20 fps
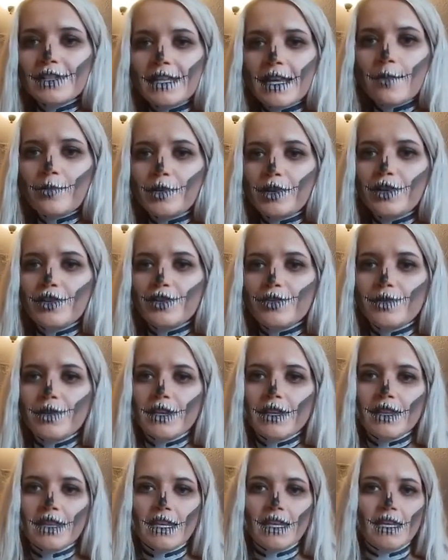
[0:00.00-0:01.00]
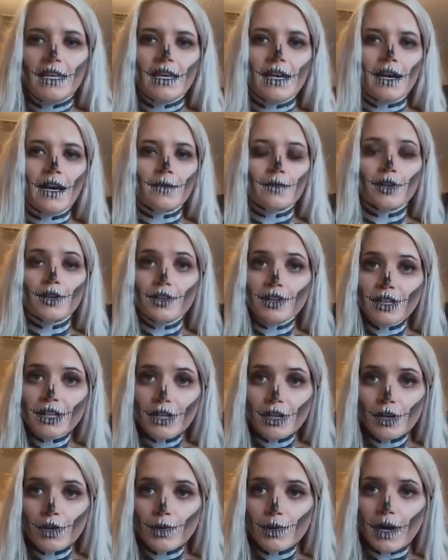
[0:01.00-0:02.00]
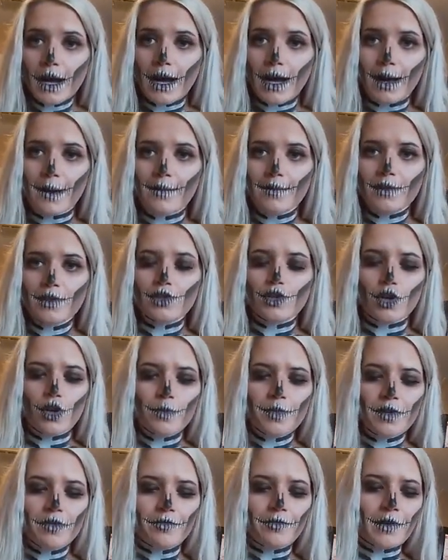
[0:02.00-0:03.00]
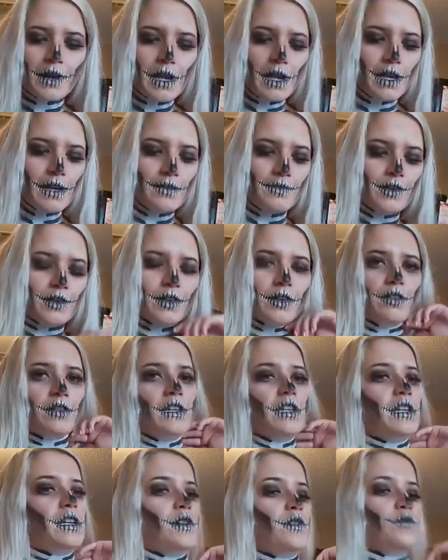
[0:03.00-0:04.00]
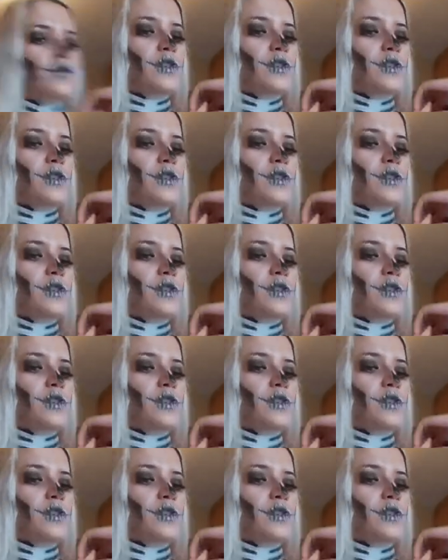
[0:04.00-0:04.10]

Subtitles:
step when you're doing the cookie dough, don't be afraid if your cookie dough